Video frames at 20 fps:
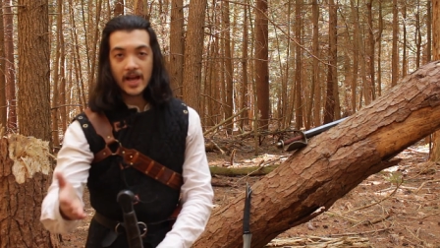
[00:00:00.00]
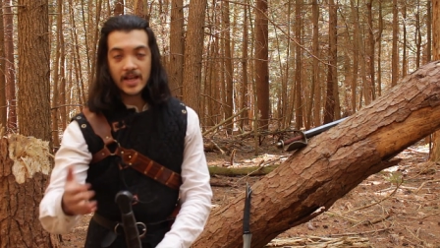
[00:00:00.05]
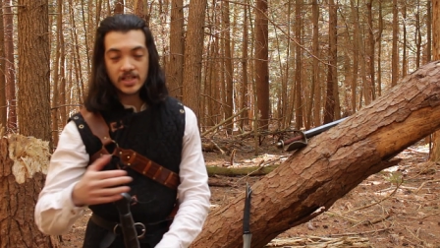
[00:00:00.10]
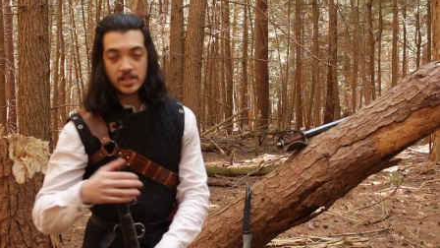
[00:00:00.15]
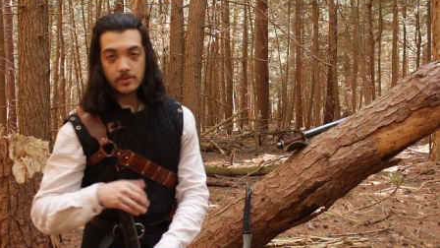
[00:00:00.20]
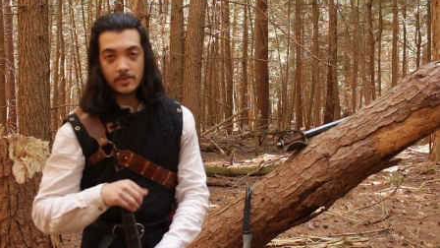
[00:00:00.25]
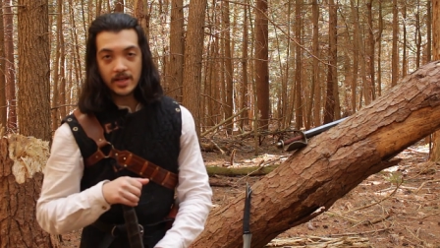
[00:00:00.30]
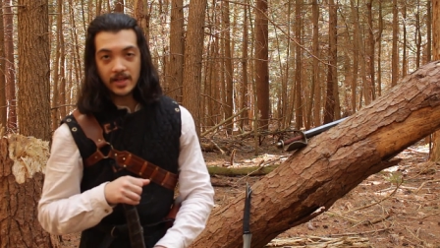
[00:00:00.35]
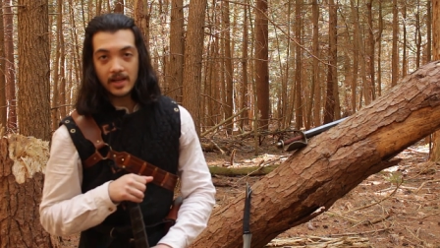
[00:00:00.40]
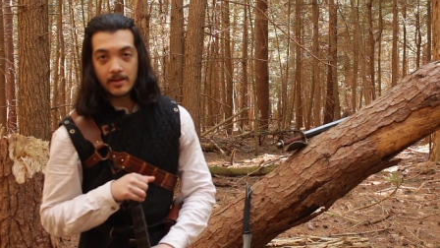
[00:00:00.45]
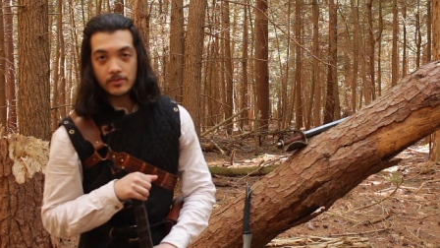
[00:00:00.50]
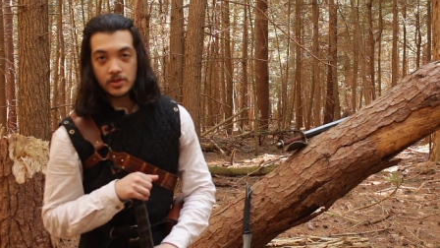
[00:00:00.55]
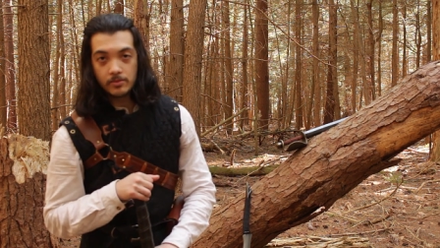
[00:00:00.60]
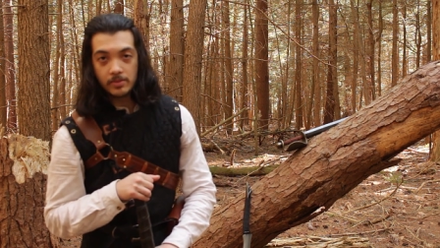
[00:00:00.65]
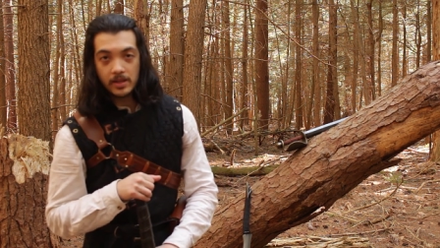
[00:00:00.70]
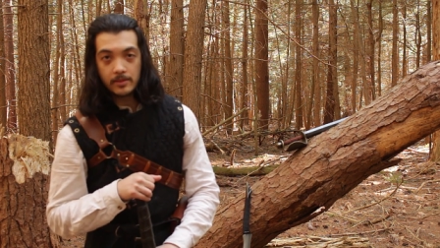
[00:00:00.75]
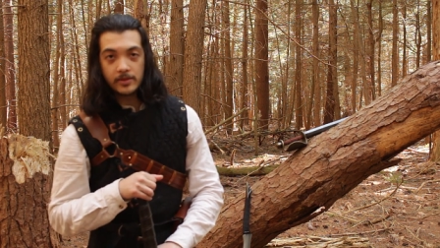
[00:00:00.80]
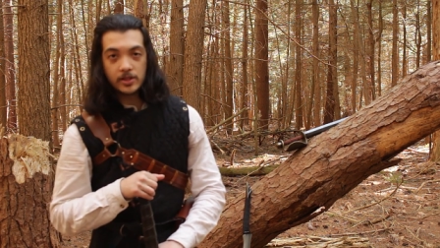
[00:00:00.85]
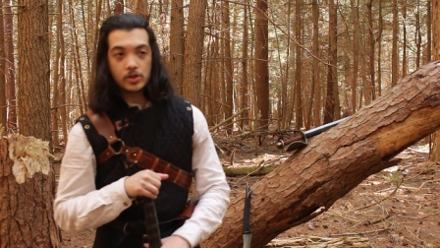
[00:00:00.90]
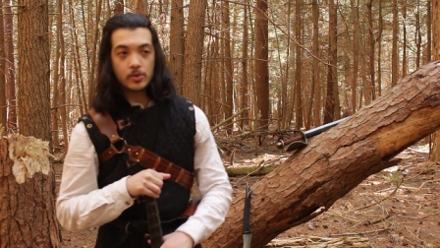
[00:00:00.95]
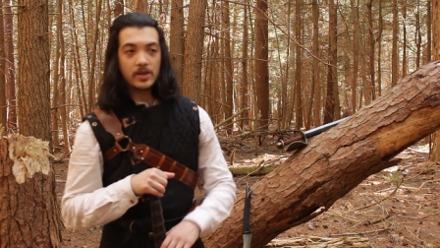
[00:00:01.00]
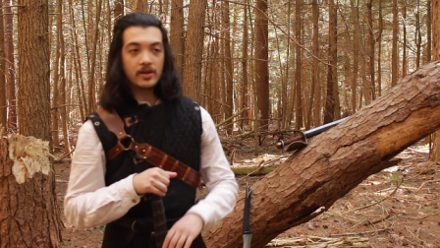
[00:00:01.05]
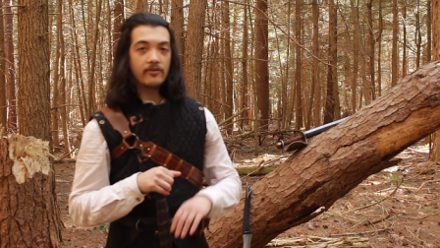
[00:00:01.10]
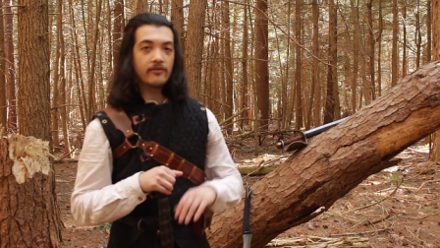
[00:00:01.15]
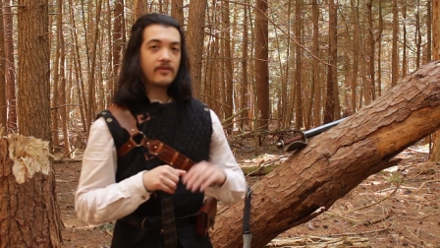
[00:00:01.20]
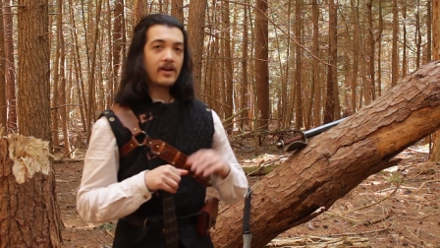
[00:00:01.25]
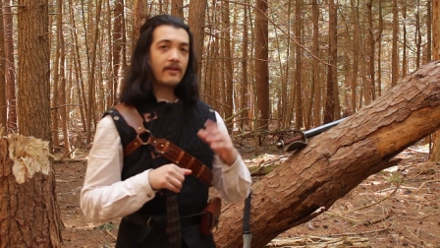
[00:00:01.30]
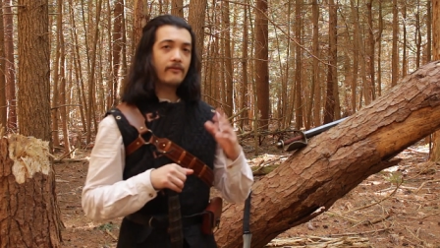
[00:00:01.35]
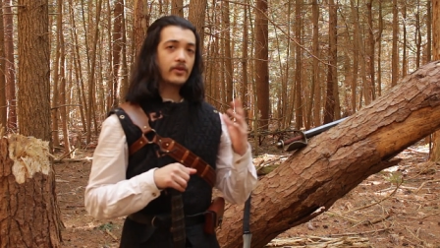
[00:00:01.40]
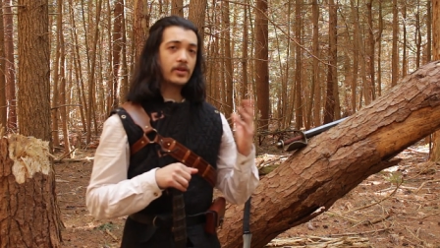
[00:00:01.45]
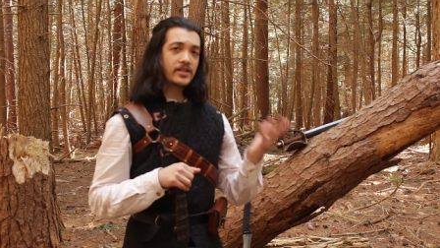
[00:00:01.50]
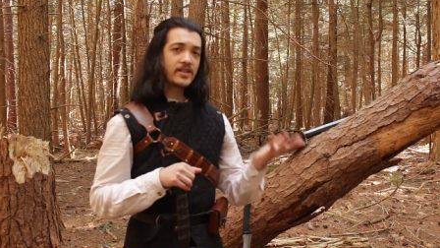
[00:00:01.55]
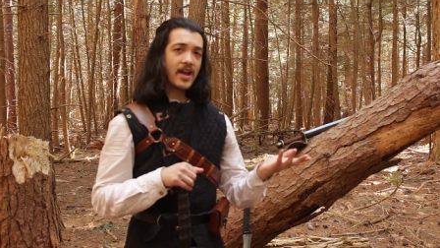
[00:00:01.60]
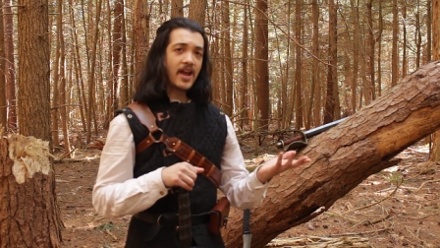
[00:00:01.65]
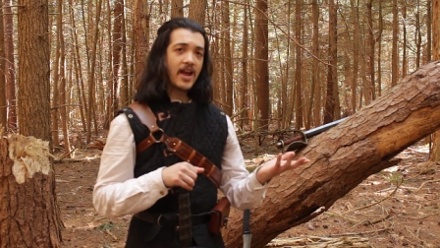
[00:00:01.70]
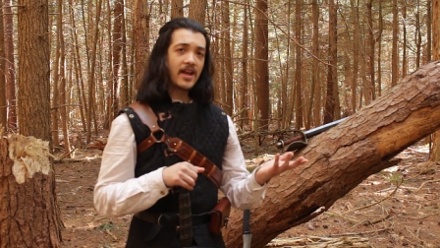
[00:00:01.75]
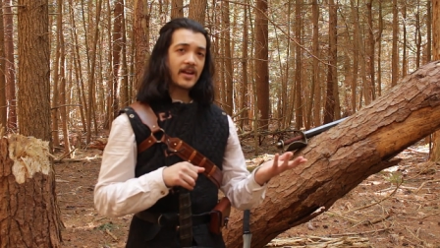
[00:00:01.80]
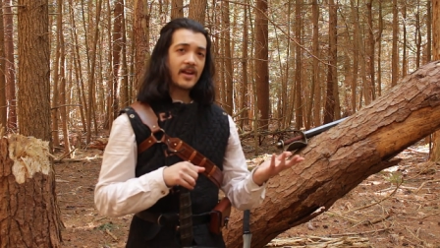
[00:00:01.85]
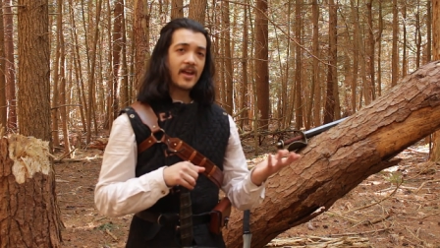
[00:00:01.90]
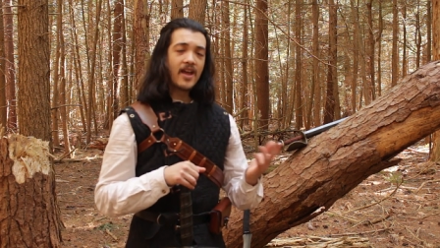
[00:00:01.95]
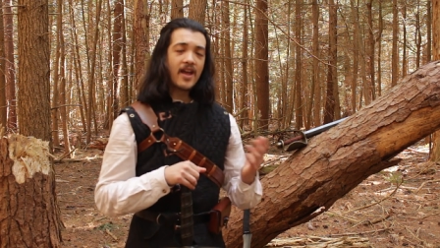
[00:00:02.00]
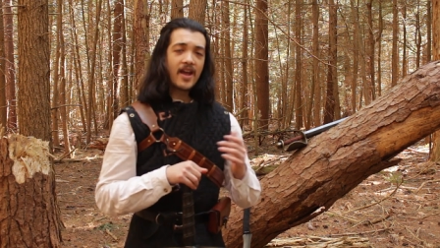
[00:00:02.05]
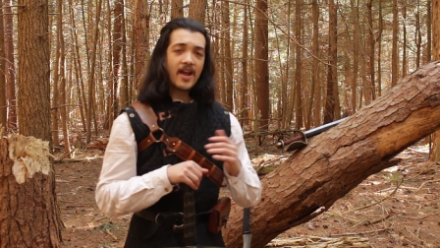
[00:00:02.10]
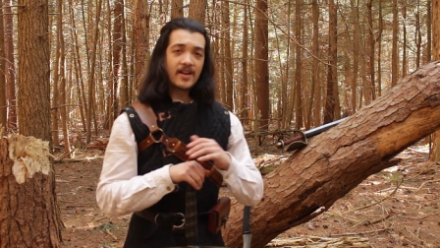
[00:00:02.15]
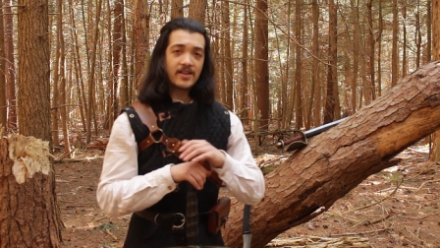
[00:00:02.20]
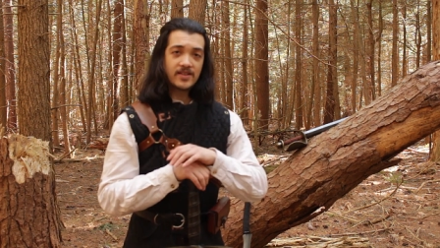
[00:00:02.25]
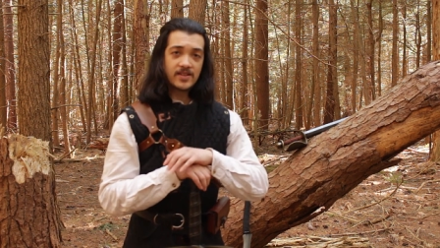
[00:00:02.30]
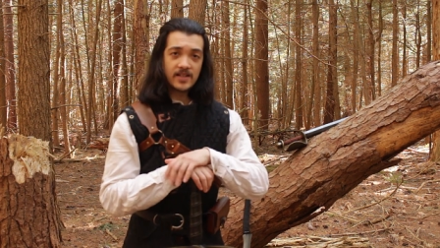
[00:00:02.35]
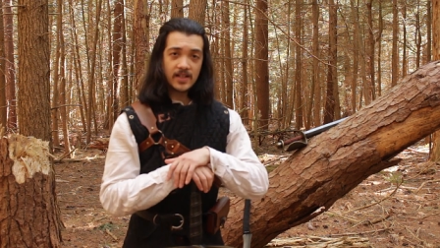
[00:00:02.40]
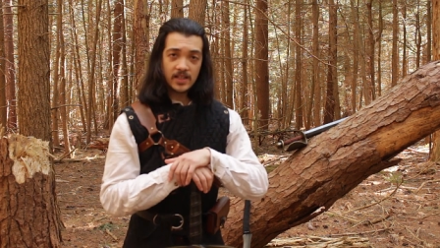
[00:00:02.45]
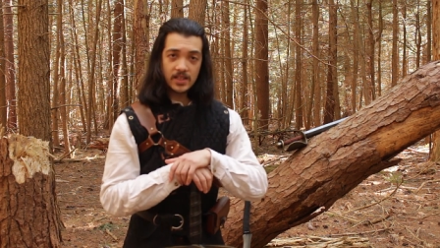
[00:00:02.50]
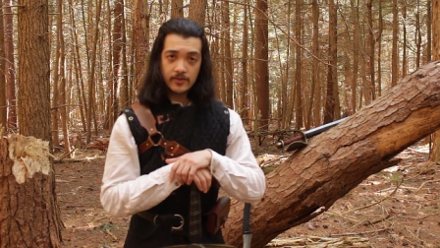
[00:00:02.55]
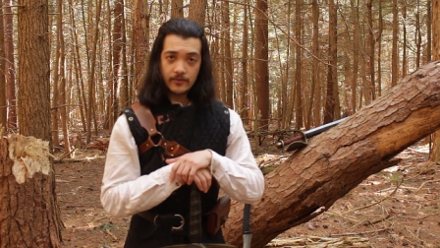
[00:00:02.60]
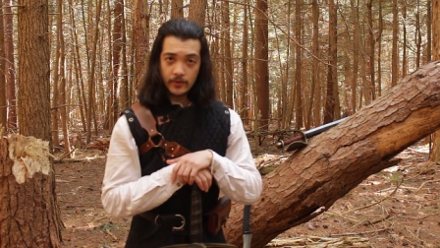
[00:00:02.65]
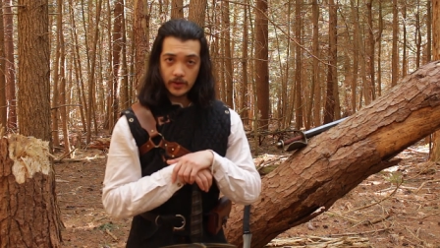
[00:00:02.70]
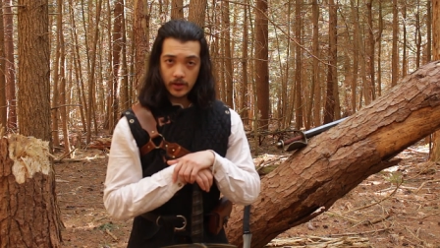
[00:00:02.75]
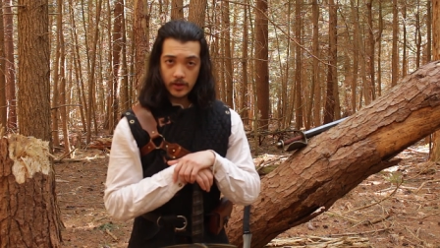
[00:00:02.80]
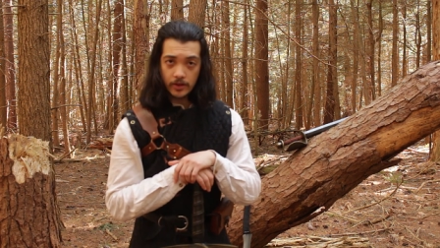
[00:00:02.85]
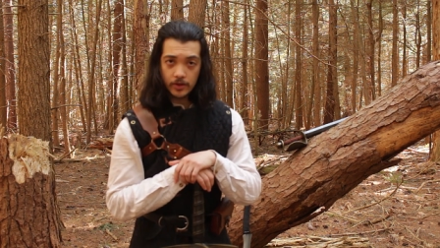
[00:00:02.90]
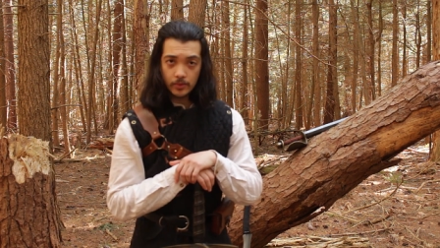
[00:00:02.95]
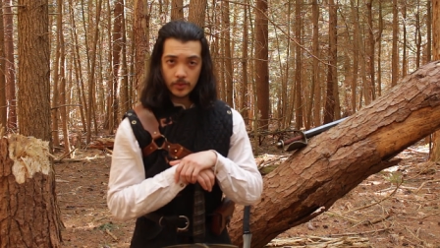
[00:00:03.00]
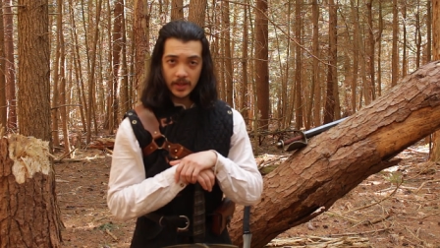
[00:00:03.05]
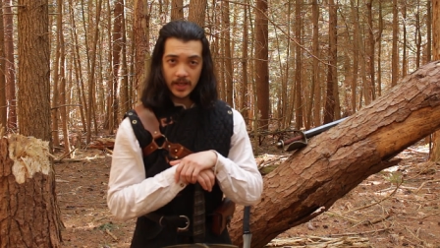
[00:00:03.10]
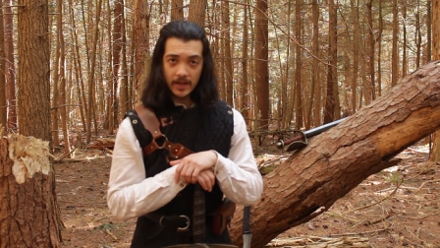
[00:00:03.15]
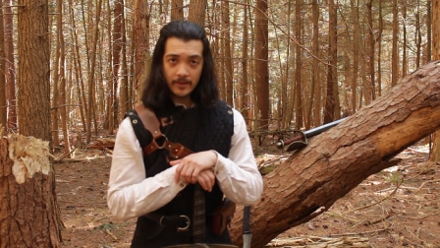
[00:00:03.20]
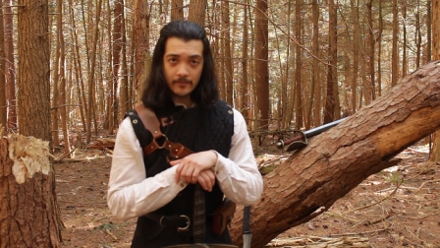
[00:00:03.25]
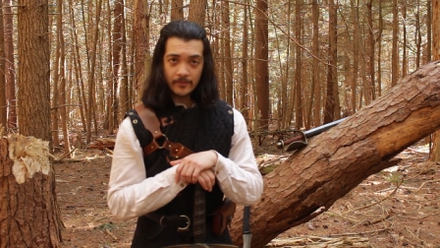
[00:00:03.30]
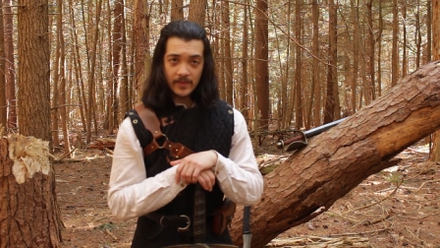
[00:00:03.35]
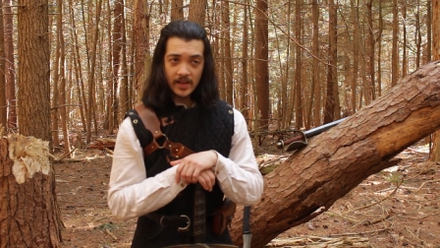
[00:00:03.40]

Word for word: estimate him to be between five foot ten and six foot three.